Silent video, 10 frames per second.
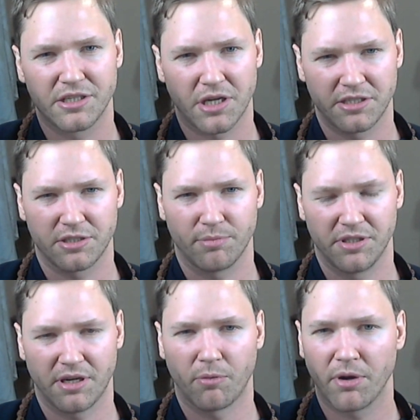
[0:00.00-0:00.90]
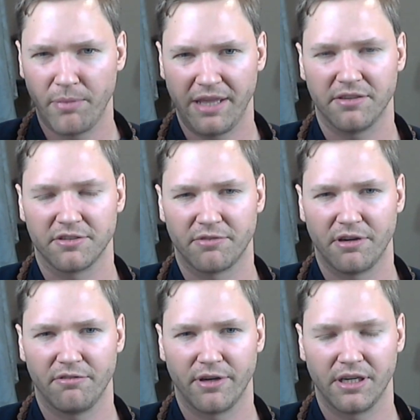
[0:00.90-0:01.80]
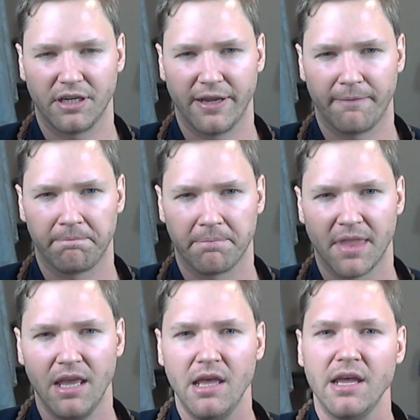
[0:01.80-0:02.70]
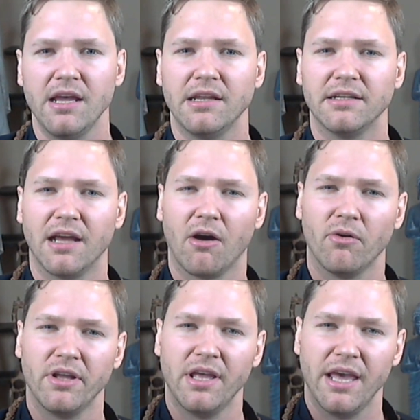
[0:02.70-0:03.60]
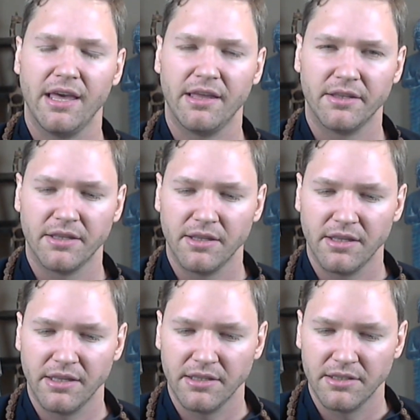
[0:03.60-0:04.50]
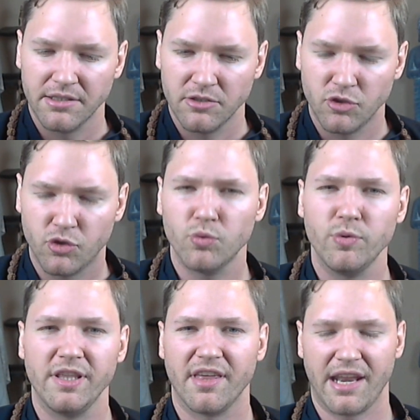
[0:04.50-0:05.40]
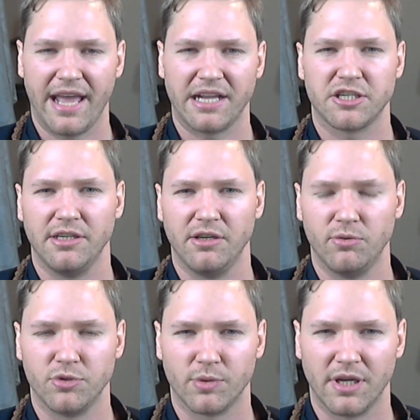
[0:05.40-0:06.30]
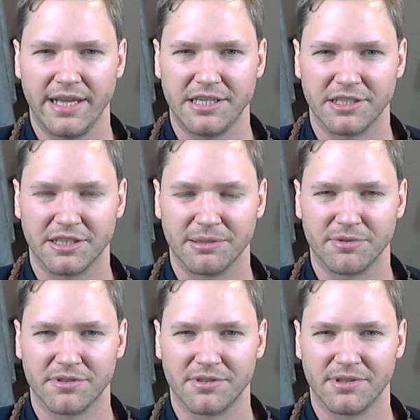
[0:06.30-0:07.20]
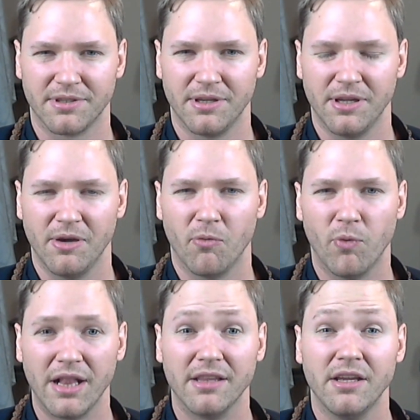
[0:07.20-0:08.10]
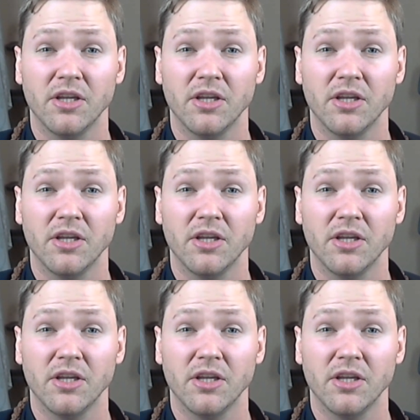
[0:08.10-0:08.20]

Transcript: judgment. I want to make this very, very clear. Now, do we then actually lose relationships? Well,